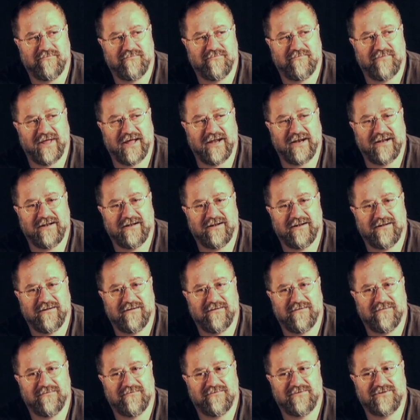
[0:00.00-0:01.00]
that
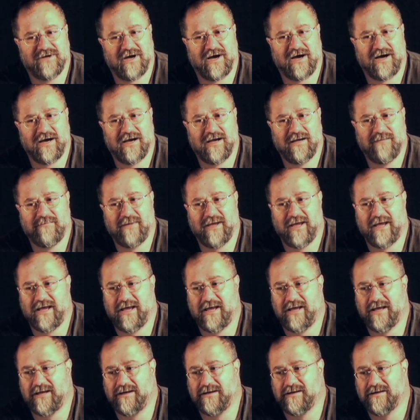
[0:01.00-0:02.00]
time
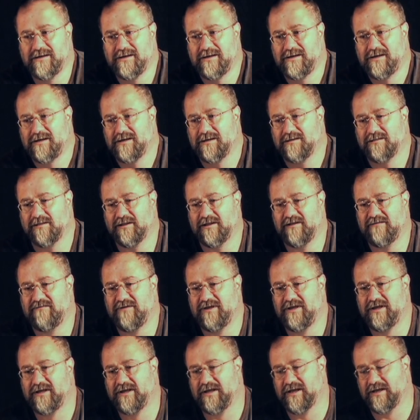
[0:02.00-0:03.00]
and
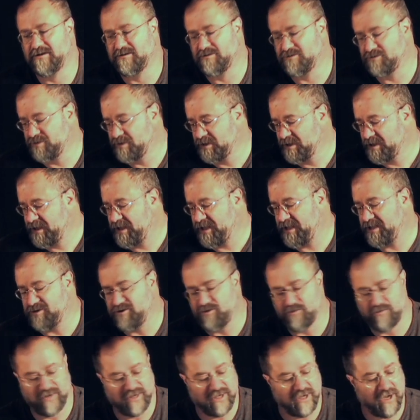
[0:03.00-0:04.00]
living and
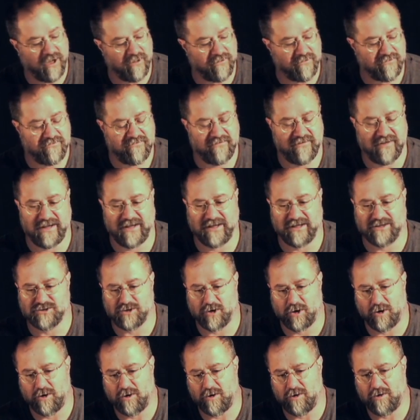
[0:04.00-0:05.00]
doing other things
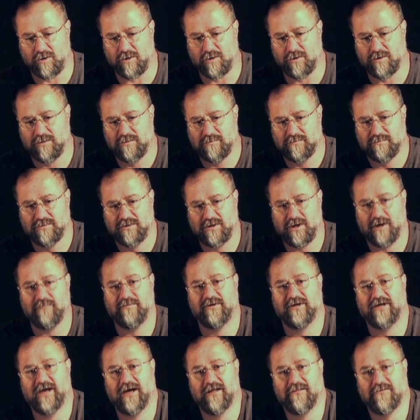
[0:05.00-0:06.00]
all come
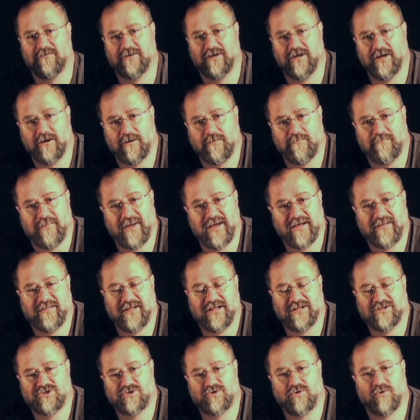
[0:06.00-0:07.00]
together to help make
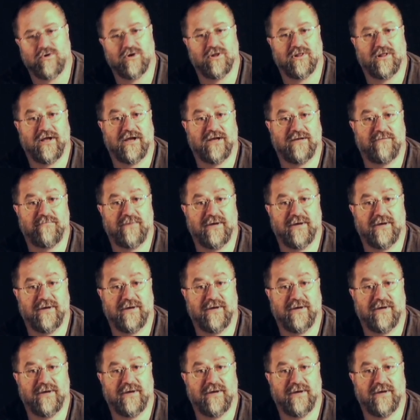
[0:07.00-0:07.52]
that storyline